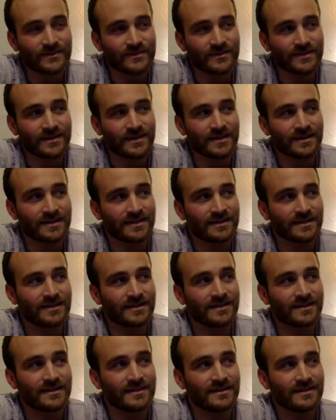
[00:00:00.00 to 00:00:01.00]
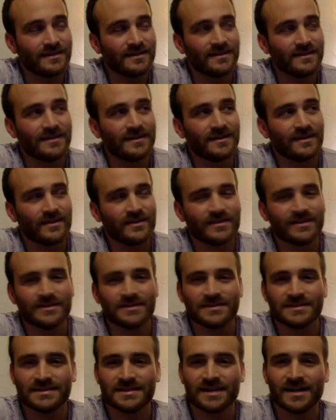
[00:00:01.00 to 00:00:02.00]
it's like it also
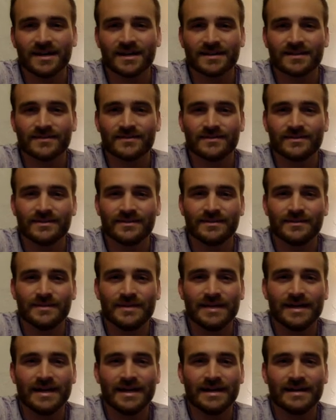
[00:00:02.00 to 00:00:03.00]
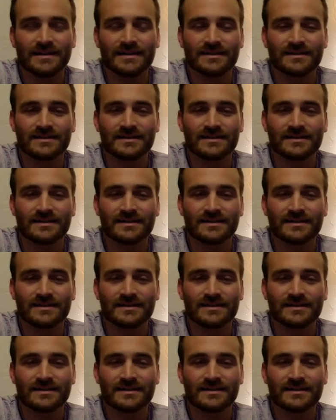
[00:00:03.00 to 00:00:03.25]
sucked really bad.